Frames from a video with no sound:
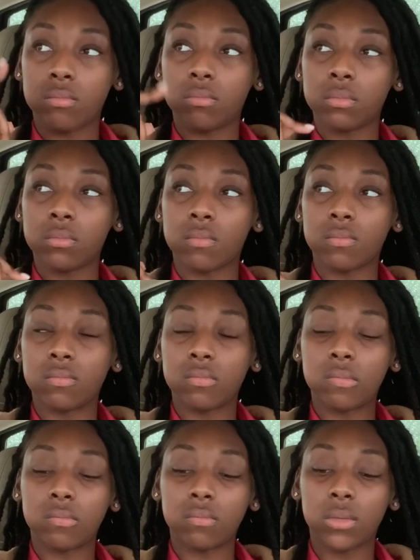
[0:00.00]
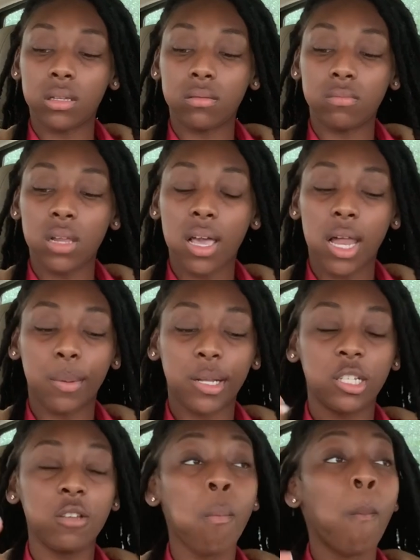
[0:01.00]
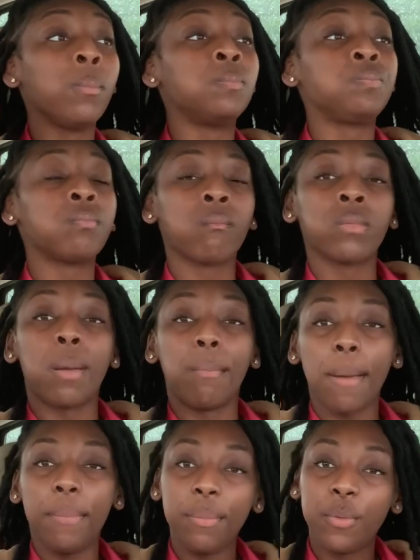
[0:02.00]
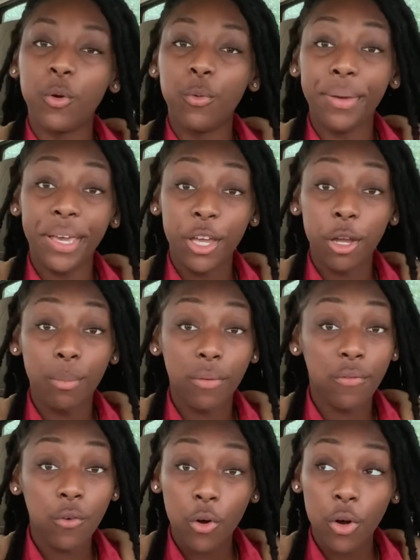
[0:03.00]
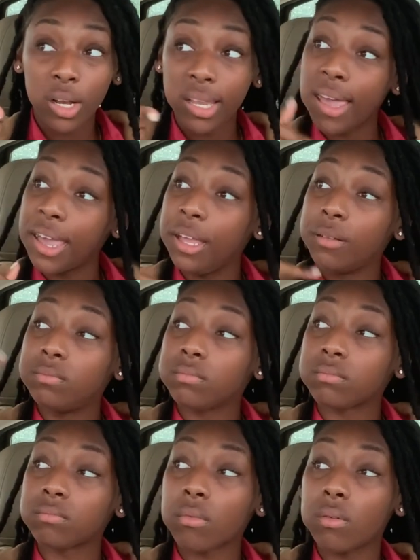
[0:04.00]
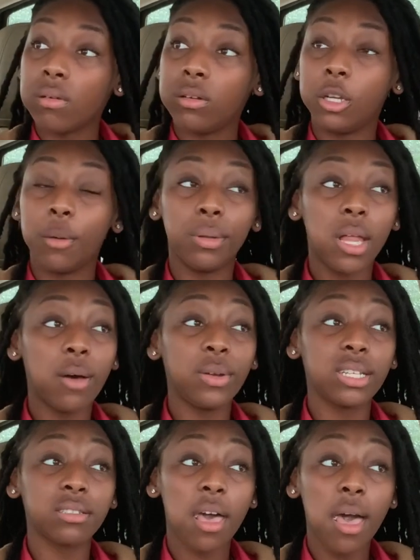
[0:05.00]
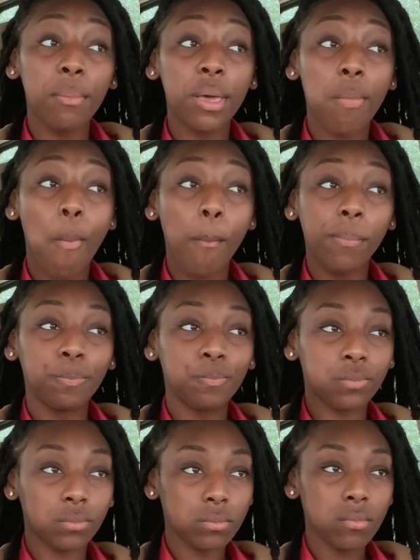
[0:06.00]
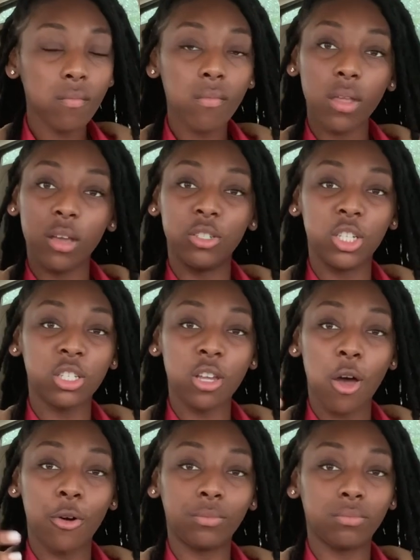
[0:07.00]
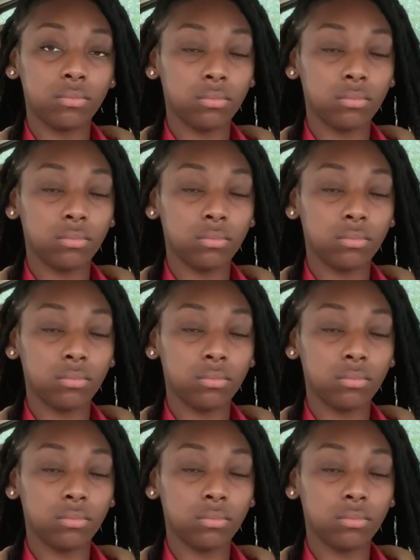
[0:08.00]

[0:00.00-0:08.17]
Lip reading: Look out of my teeth. My people who've been here before, like, the blow that's coming, just know,